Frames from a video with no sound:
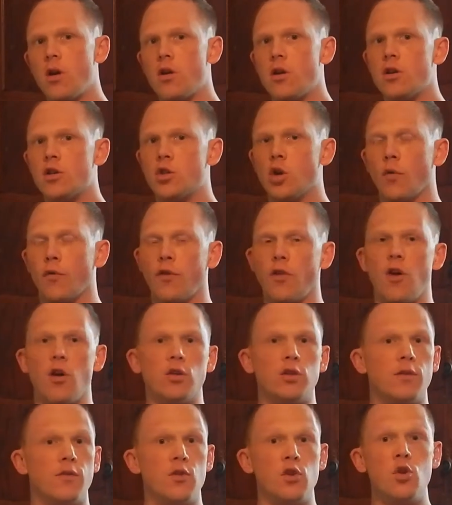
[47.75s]
So for
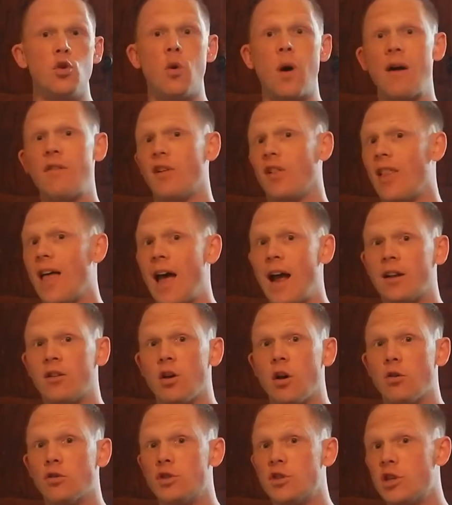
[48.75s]
those of you who have a
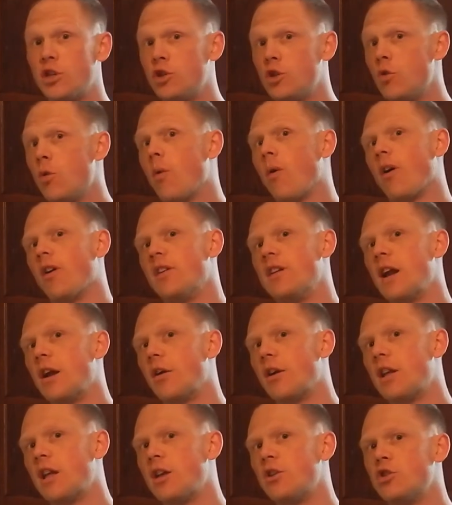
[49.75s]
lactose issue or a
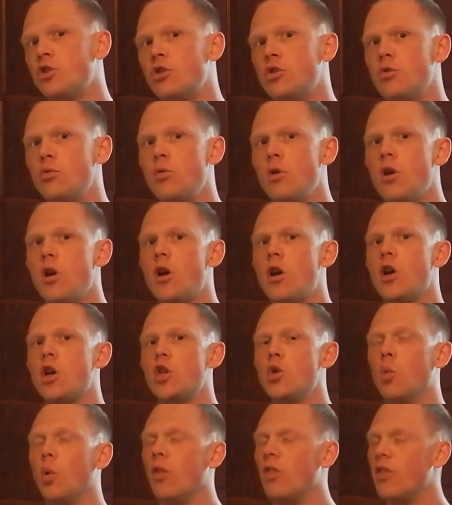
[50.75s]
dairy issue,
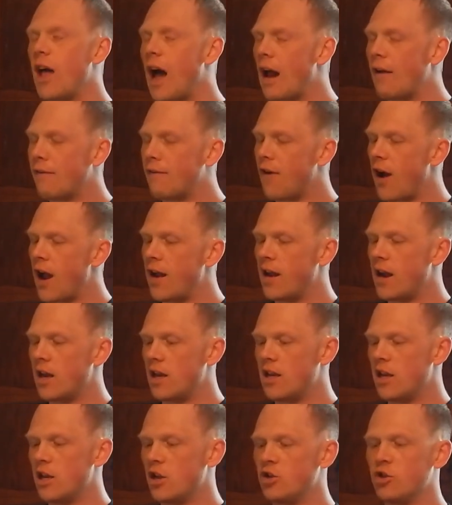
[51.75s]
you will not find
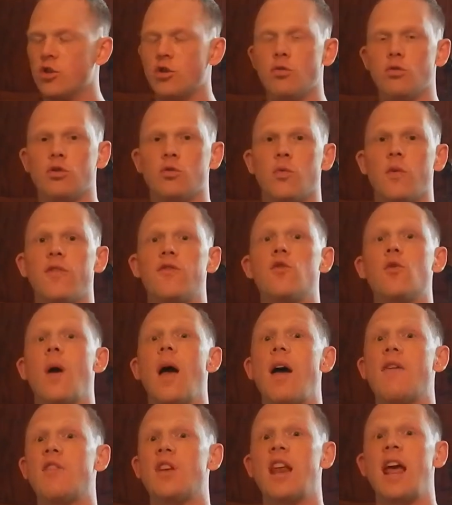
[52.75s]
any issues if you
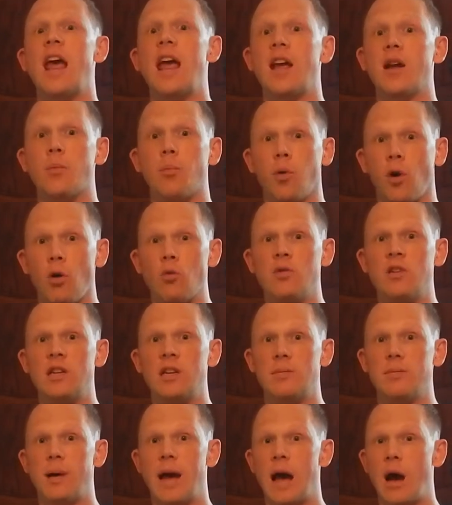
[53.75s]
have an egg
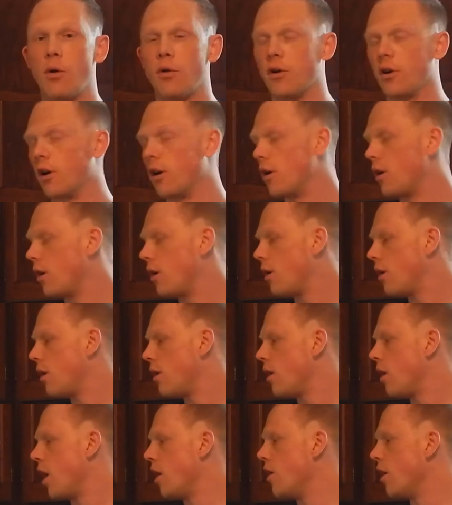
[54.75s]
protein powder.
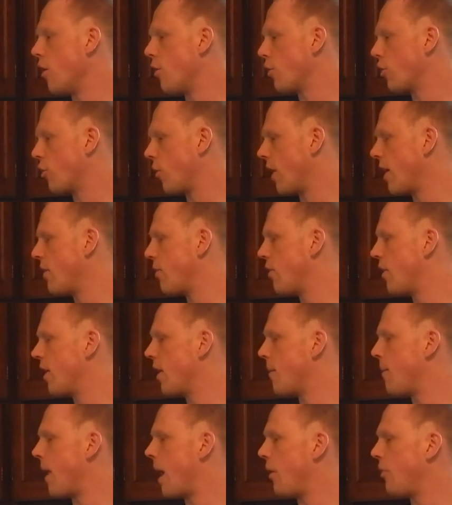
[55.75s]
Another great thing
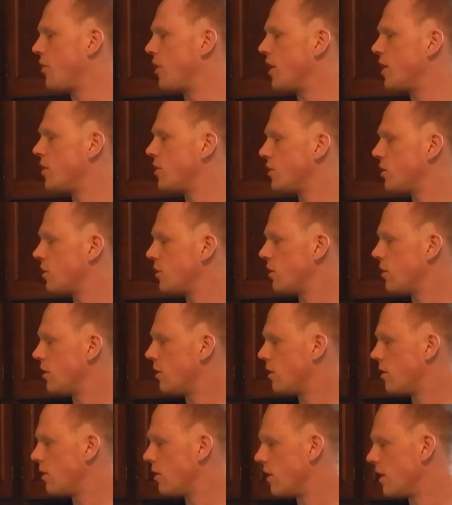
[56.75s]
about this
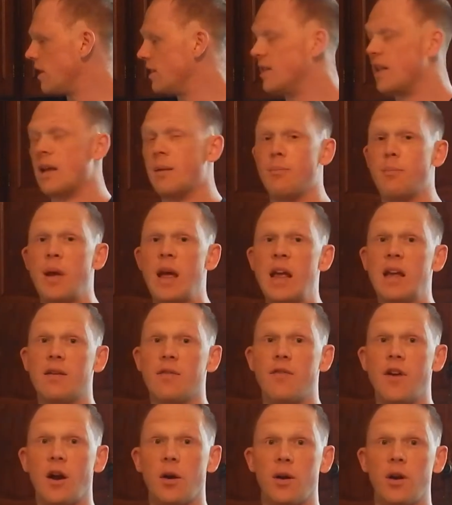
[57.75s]
is they bake
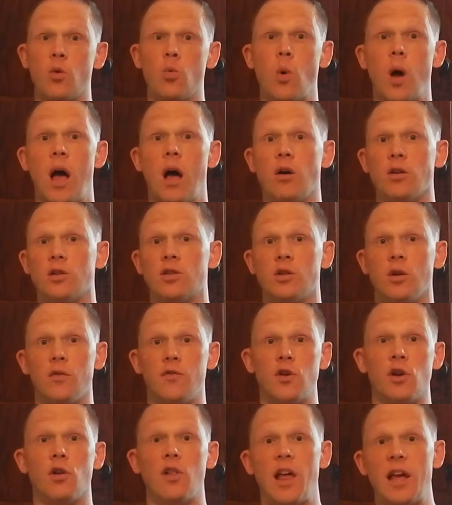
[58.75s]
very well. So if
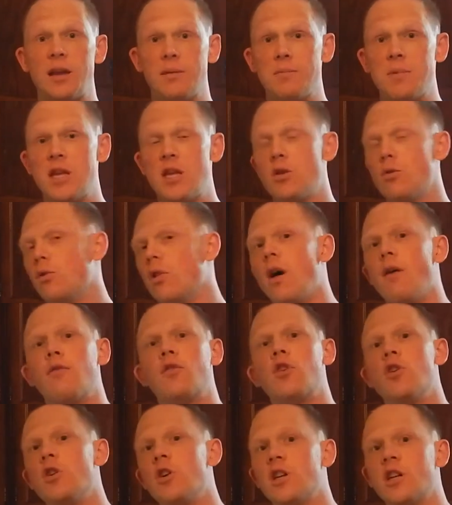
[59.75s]
you're like me, you love
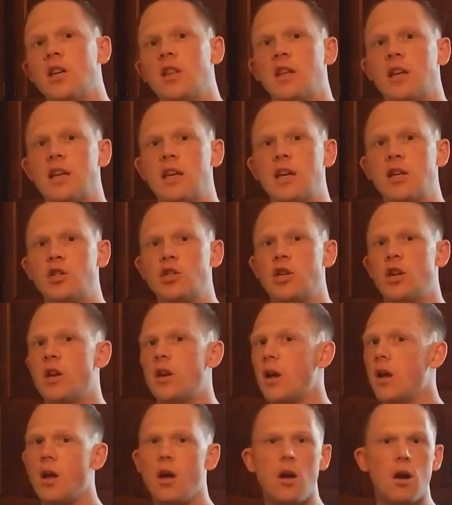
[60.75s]
cooking in the
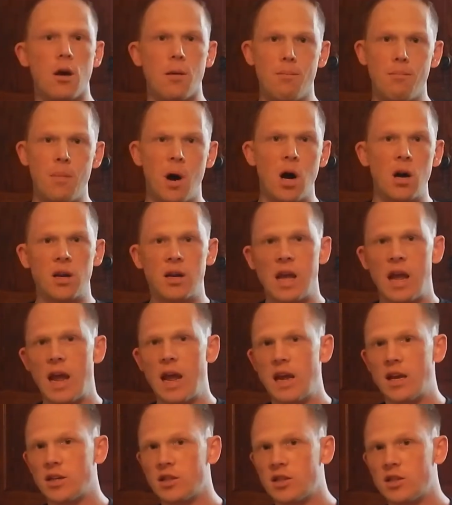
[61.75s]
kitchen, mug
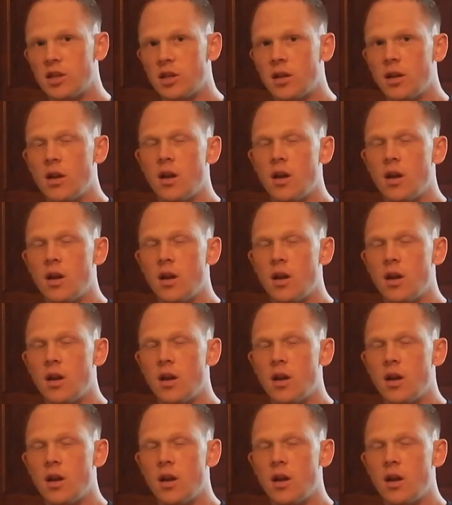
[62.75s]
cakes,